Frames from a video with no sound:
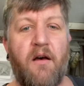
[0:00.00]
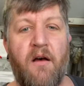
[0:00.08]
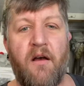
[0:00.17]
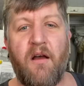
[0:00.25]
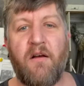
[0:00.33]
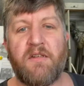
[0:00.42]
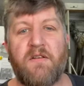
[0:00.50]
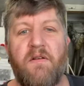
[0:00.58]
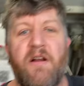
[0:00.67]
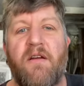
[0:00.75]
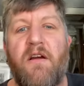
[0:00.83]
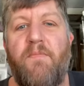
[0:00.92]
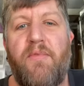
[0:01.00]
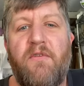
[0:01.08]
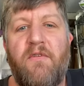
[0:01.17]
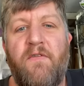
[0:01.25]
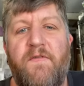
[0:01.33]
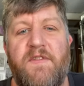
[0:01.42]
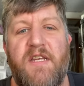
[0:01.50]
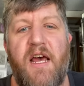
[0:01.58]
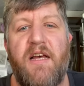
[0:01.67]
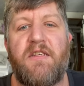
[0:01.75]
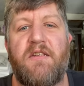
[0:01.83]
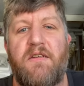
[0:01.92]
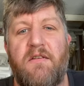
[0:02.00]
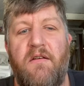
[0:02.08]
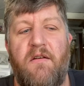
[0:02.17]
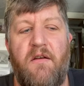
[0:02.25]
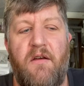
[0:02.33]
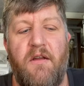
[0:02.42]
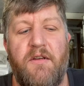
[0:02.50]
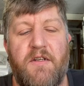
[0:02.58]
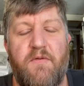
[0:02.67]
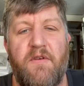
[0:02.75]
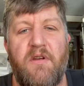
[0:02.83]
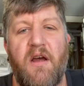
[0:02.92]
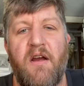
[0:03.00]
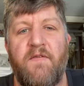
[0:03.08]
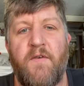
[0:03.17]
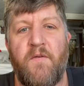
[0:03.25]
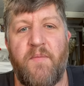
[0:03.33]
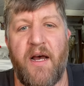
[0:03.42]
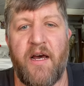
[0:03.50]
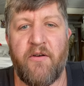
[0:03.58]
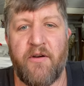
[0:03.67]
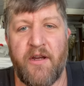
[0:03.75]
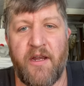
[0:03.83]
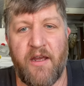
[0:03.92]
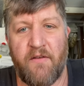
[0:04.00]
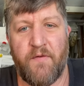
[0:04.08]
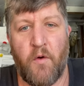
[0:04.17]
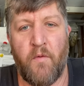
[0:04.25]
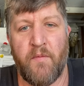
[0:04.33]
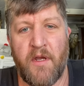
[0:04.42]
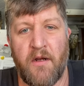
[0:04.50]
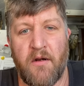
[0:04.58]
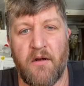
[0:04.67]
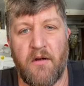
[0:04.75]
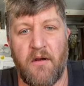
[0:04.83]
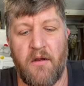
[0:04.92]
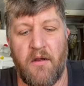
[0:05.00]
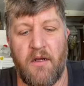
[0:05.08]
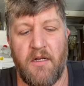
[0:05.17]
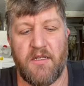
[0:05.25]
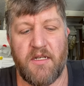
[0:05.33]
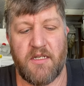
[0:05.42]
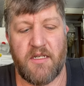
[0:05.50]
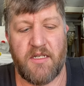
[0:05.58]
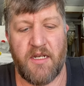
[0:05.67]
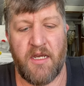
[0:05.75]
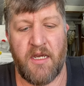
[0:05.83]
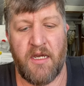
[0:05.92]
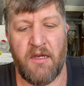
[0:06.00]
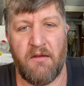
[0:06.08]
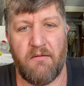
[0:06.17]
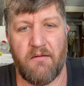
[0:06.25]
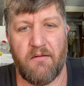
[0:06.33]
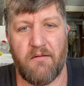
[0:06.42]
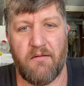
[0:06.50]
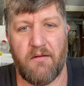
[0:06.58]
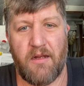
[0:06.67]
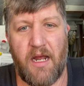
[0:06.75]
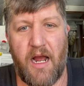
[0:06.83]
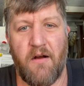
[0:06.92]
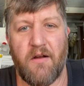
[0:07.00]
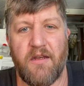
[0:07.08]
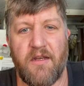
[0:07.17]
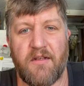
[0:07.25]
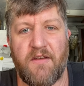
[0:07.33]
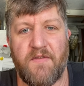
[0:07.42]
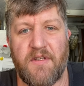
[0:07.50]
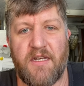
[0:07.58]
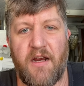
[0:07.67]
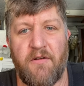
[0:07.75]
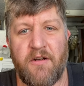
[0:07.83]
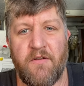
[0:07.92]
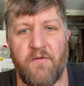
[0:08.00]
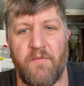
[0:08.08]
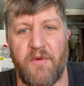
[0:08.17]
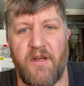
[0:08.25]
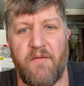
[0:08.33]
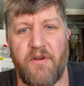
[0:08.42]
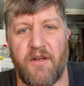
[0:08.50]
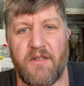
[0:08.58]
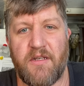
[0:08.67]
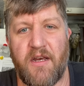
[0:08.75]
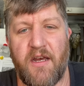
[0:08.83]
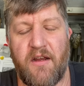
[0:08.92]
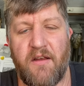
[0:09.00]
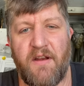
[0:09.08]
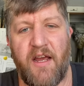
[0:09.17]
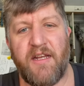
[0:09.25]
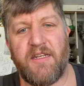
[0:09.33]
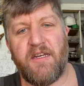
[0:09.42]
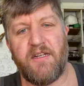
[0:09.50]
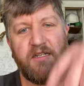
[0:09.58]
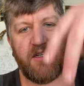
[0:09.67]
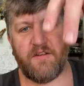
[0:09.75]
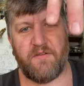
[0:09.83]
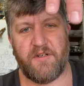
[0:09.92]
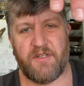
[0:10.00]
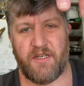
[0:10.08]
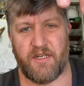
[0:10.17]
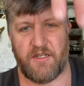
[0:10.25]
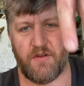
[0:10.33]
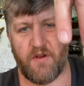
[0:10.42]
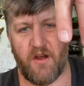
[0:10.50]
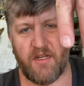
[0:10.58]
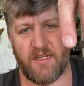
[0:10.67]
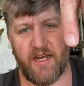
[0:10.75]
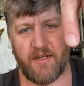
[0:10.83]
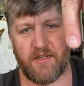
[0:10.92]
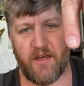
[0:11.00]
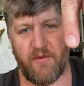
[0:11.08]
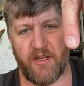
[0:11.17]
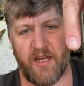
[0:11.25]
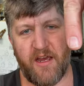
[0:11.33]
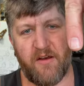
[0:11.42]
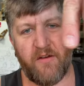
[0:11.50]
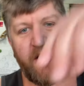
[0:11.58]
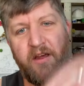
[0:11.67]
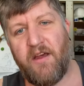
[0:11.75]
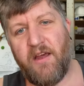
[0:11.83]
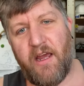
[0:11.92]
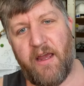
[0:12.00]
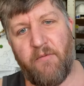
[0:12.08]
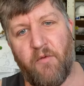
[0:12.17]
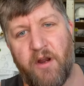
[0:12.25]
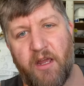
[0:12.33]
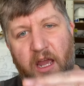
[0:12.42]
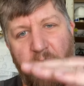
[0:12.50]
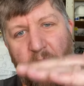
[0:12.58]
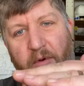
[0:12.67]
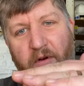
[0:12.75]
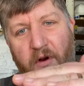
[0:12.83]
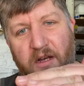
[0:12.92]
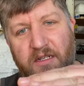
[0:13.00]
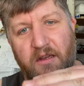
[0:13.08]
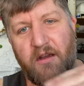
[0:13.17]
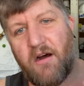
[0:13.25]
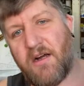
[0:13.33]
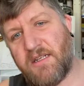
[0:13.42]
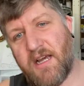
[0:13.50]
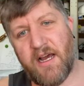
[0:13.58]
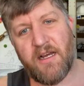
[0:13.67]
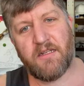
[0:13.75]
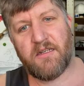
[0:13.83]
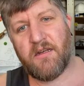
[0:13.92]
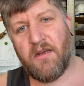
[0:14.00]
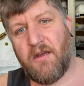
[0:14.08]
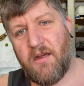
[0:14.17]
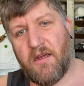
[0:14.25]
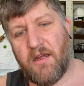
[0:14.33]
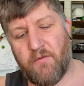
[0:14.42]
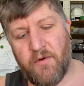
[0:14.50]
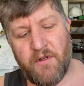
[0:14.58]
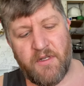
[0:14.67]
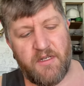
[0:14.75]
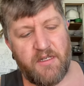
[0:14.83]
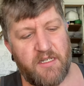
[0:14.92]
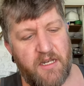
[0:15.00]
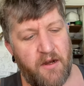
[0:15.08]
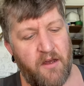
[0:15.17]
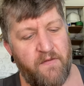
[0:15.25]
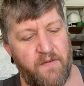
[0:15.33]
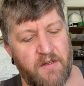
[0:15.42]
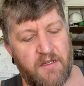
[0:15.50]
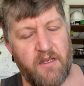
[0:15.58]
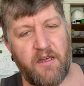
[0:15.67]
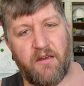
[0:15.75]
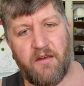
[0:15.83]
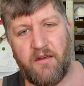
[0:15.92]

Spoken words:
I also ran a couple of tests just with a 9-volt battery and a voltmeter to see how conductive the sourdough would be, because I had an idea to do just like 2 contacts coming down, and when it came up across the contacts, it would set off this like